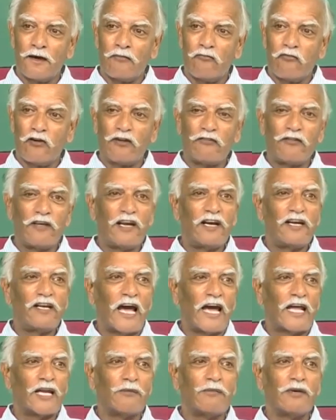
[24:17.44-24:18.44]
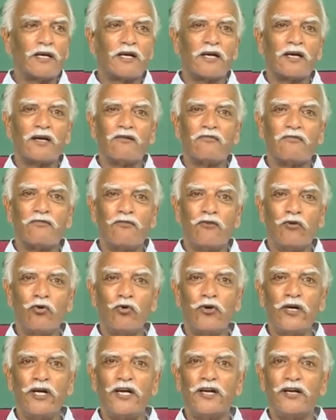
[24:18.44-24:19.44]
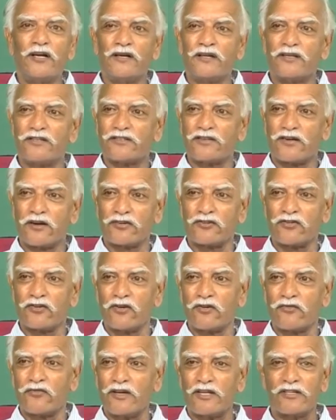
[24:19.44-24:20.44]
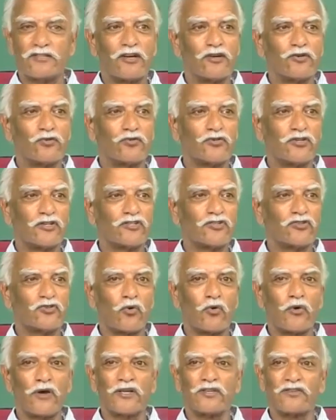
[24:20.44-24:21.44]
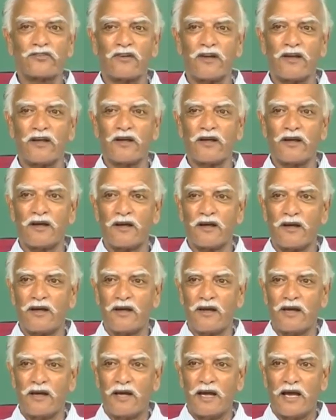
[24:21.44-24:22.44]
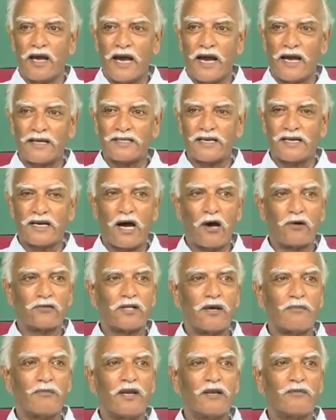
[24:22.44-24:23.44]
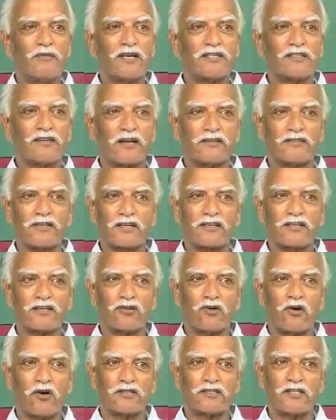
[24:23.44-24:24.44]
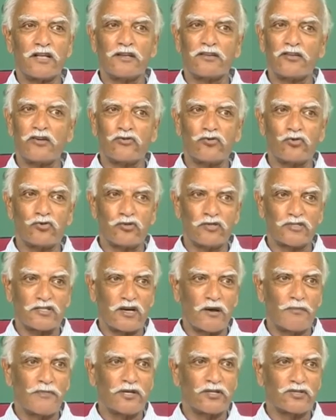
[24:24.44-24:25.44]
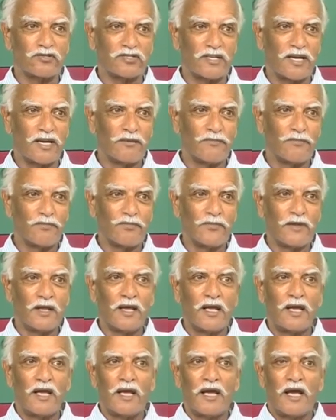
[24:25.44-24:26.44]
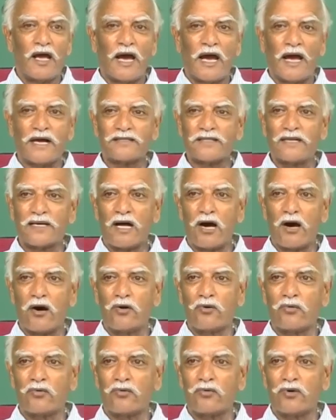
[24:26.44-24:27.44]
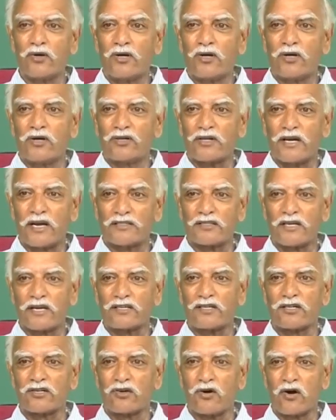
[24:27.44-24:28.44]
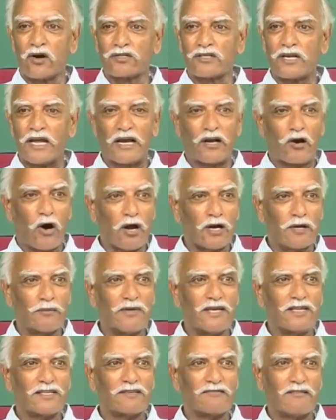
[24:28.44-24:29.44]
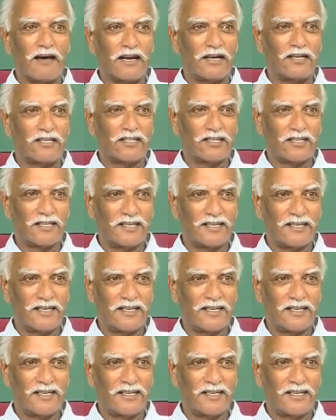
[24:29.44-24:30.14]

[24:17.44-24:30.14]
for a very dynamic fluid structure of institutions through history as and how they minimize transaction cost the institutions come in to say as and how transaction cost economies vanish